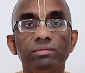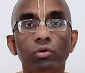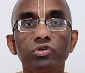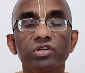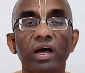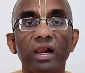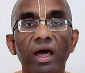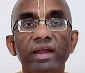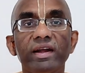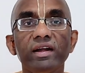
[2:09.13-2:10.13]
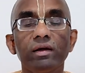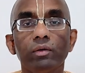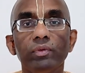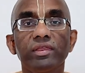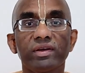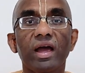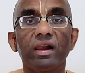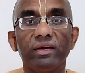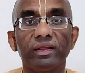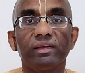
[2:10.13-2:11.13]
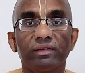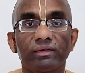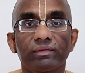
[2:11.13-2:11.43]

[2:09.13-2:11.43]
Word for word: most aligned with reality.